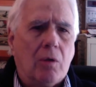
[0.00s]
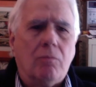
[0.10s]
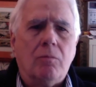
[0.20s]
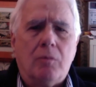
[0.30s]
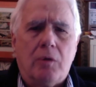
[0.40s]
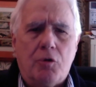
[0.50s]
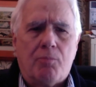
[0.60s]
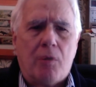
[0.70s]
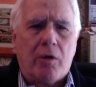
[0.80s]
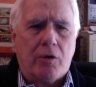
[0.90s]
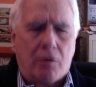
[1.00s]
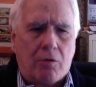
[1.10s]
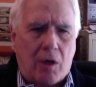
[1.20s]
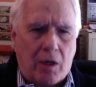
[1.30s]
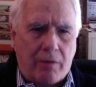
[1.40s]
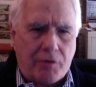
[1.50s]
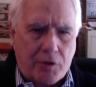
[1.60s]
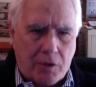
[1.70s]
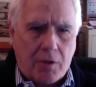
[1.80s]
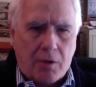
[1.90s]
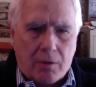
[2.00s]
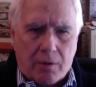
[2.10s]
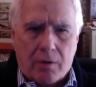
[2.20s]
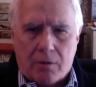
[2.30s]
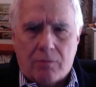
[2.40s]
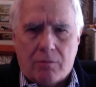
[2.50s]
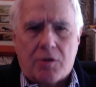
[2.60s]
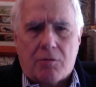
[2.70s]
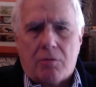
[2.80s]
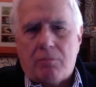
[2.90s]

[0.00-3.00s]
well, when your partner arrives, you know.